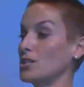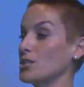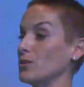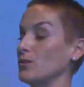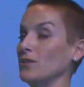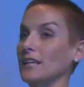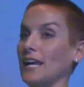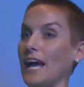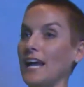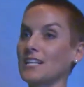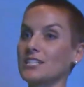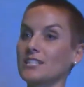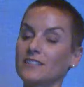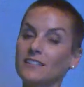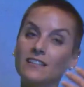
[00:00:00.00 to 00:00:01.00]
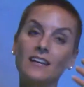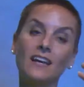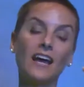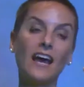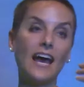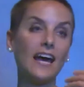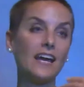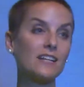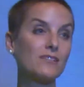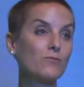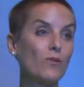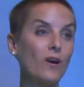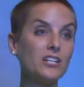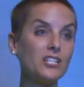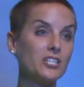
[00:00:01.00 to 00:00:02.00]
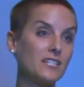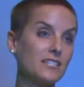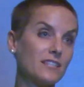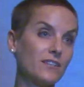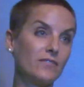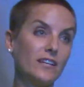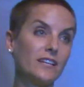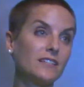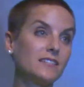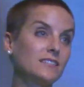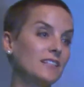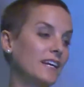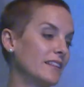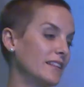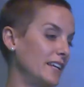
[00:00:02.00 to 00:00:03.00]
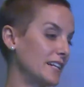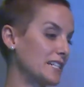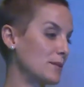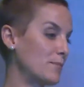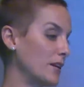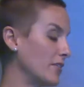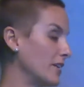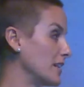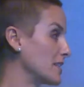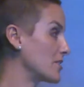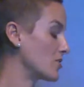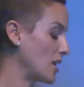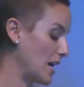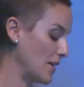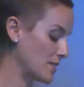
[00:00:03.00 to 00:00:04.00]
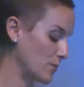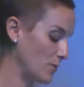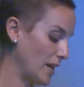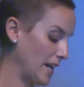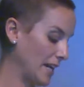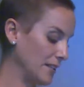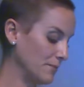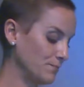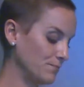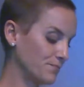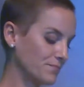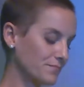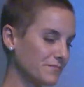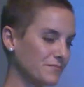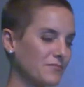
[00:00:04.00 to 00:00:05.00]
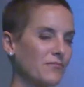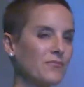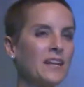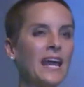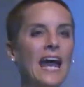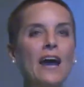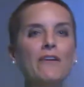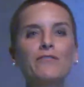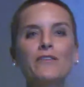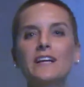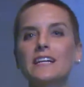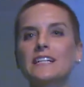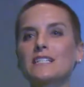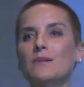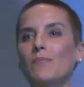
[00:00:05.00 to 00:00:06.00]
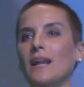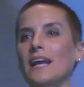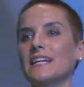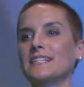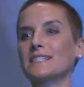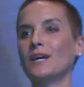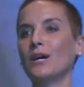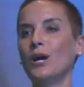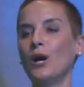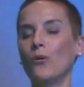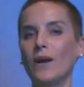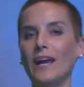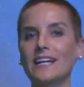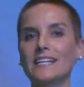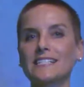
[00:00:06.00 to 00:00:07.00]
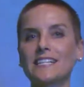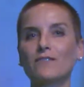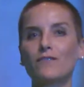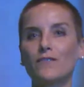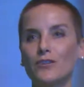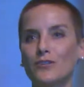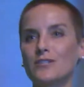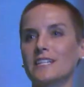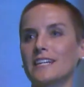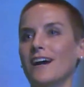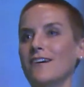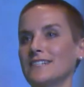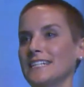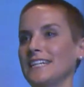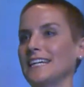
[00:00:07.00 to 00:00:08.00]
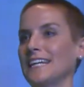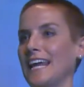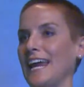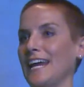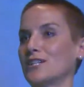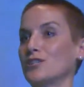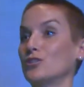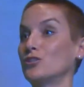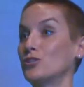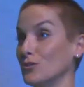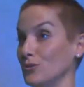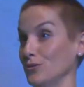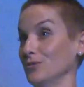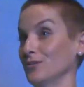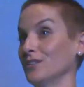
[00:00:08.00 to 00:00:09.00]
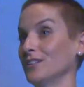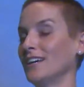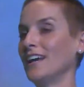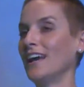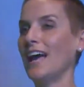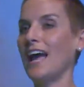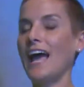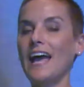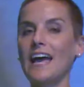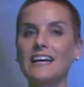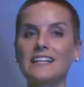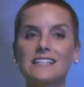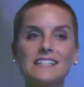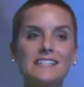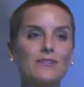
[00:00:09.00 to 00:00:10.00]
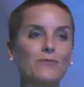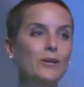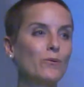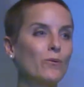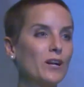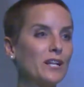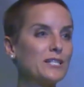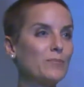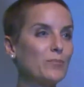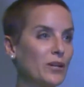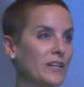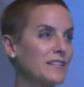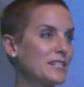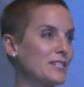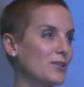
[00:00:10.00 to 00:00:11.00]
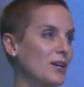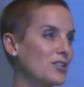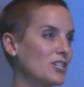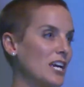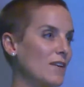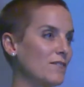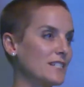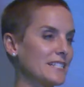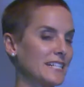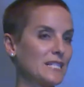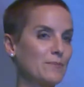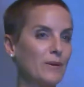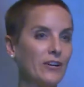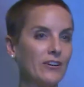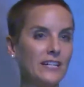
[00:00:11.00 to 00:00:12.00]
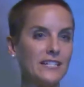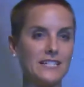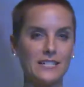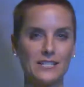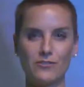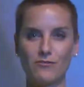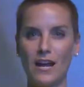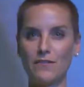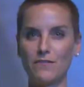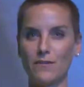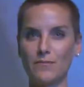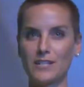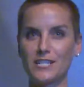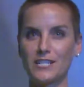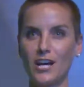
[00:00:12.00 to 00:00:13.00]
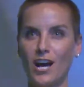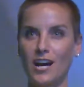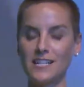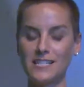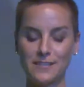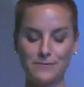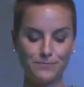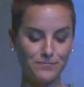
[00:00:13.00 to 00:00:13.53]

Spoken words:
all the action, and watch as the vehicle and the experience drives away. Africa is a place where it is infused in our DNA to do. And we wanted to bring this to our travelers' experiences right from the start.